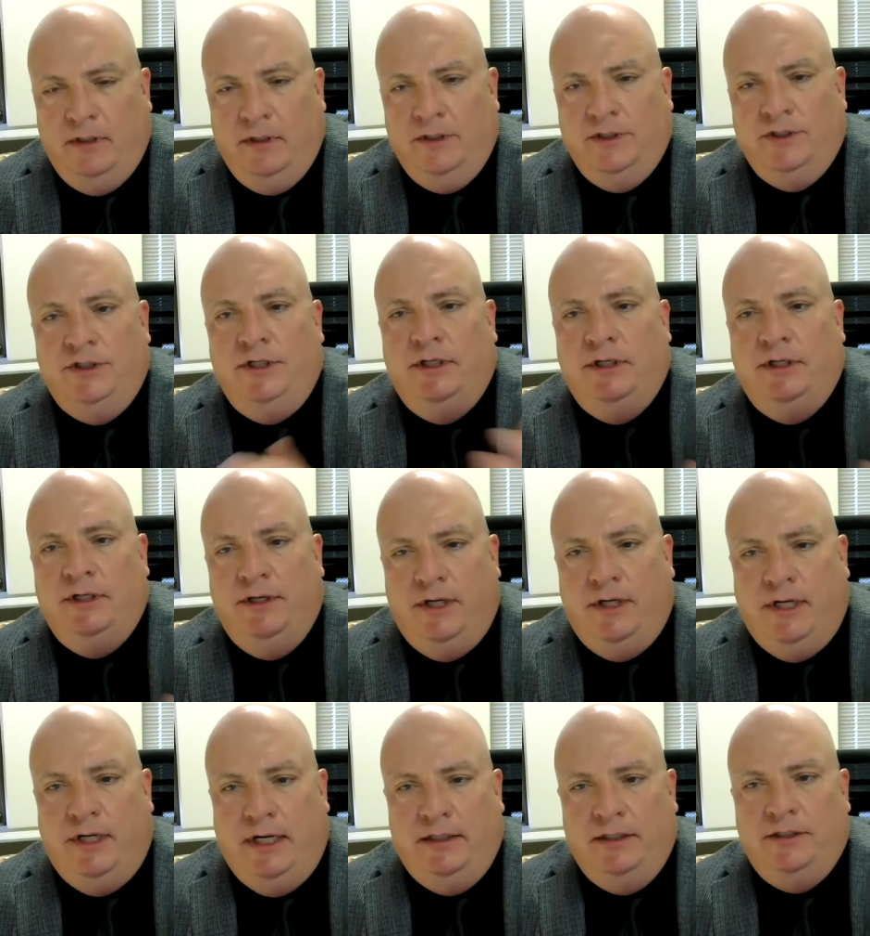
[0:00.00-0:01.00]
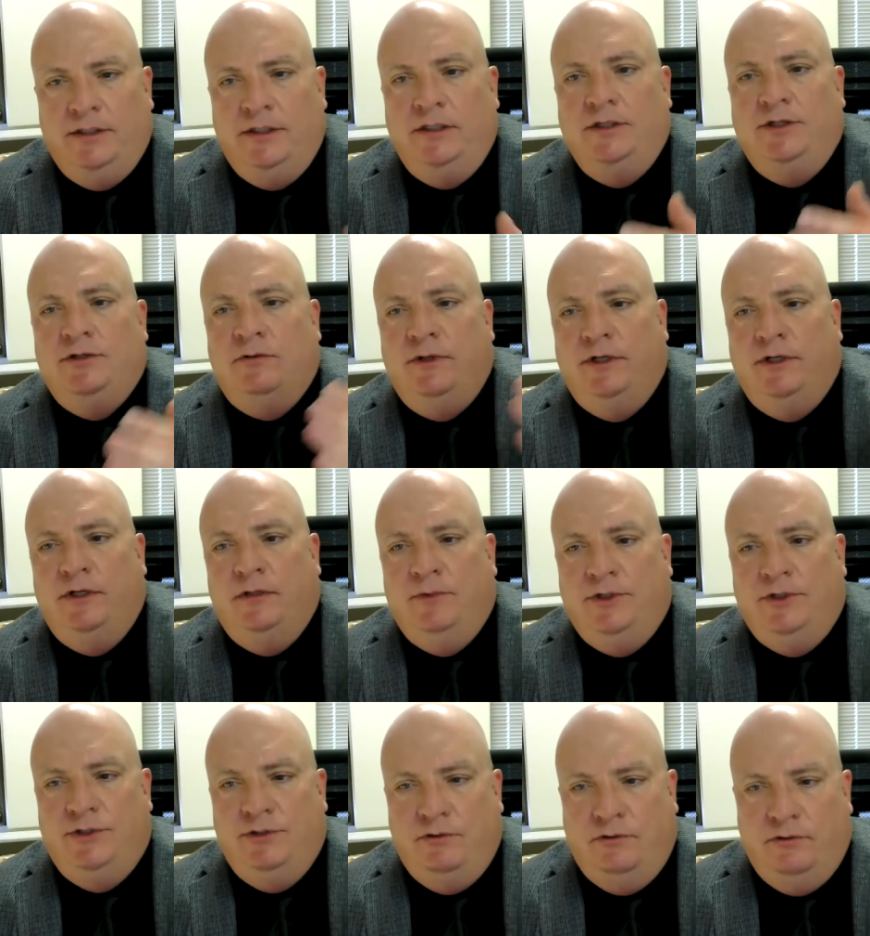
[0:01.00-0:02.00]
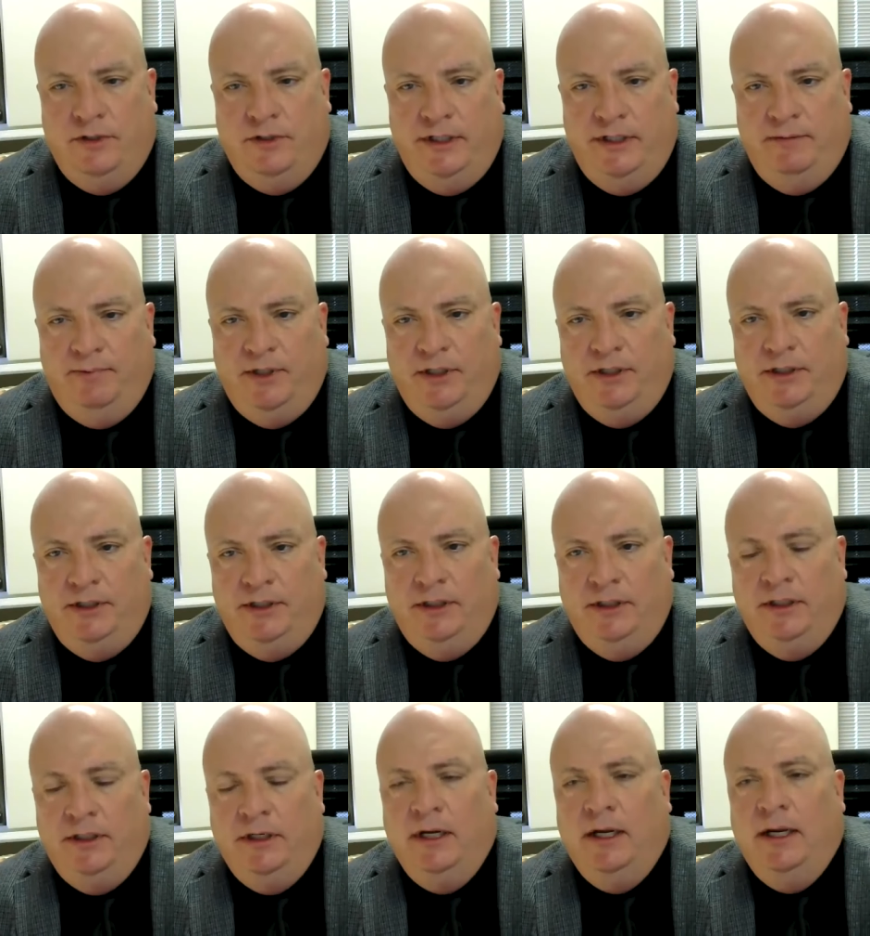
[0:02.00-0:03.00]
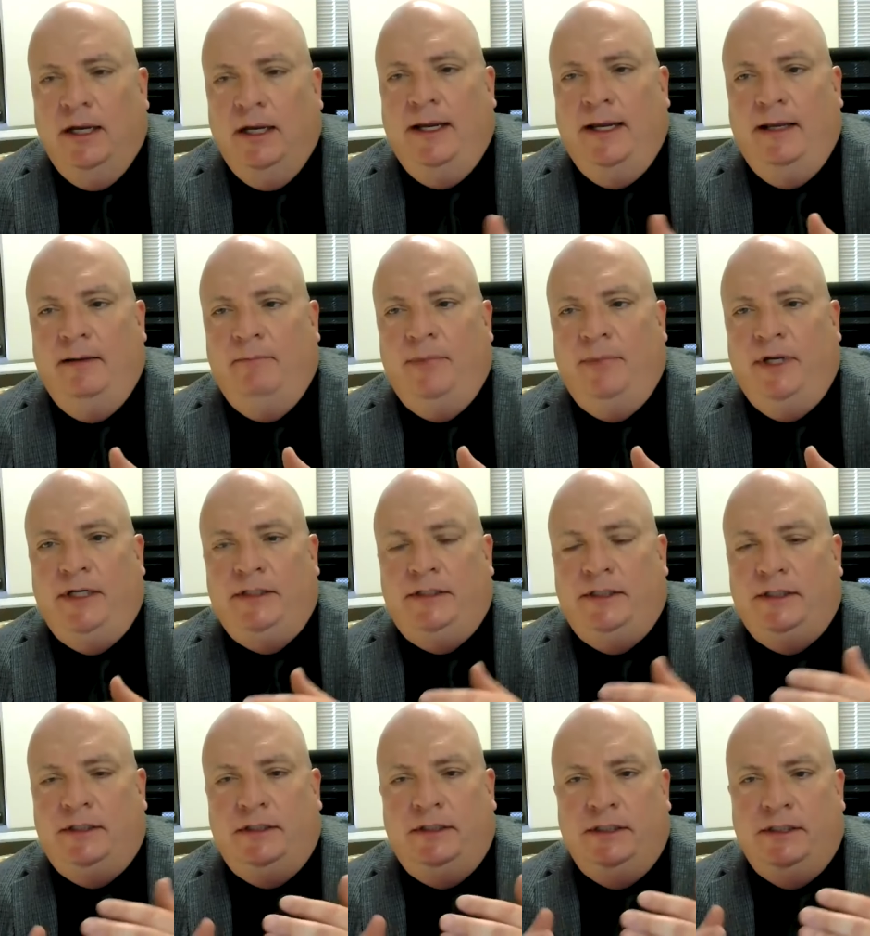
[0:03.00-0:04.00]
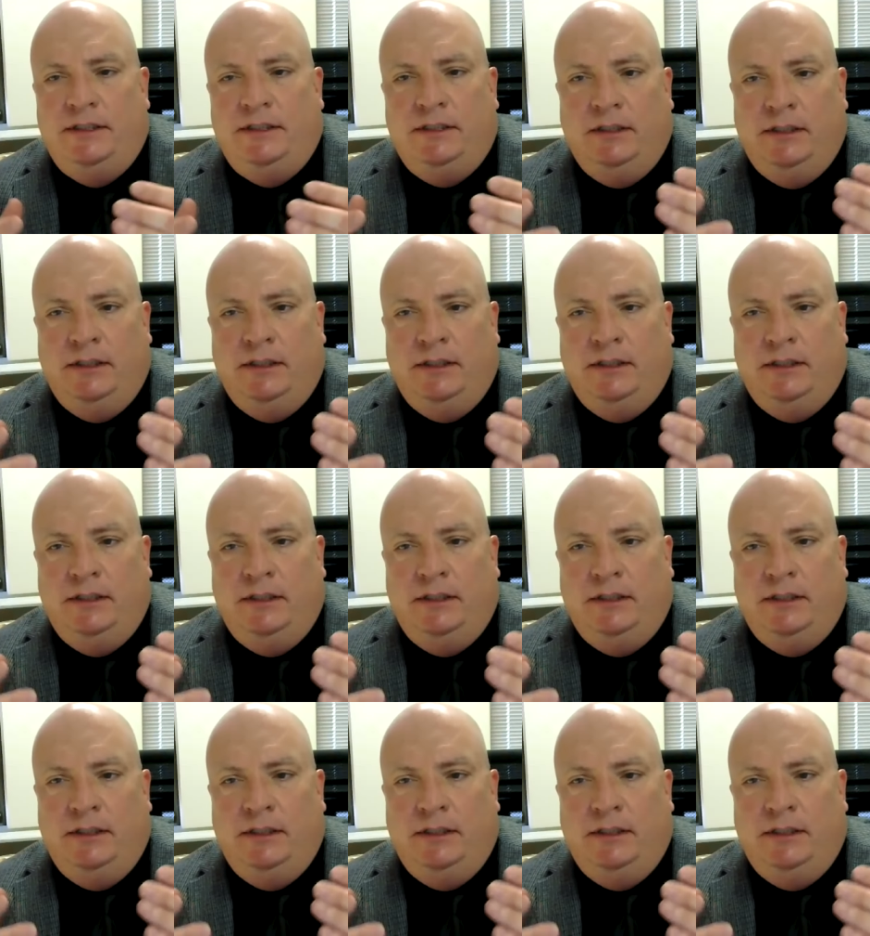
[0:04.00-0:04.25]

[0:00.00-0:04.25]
She did not. She joined the majority opinion and basically,